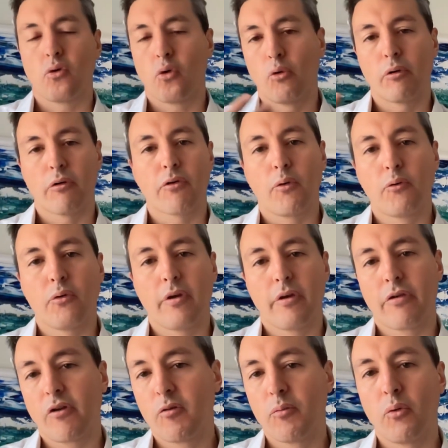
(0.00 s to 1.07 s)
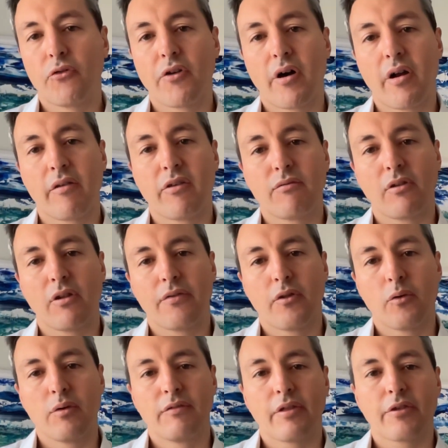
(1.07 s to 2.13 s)
or a suitable alternative
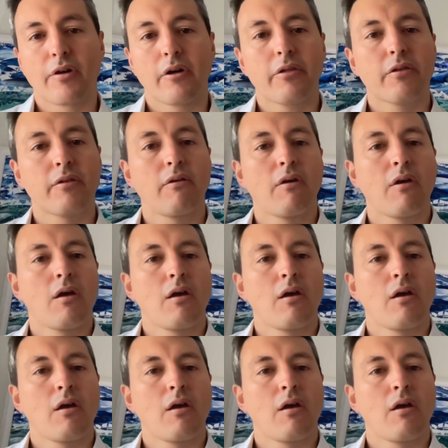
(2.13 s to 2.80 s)
that we've discussed,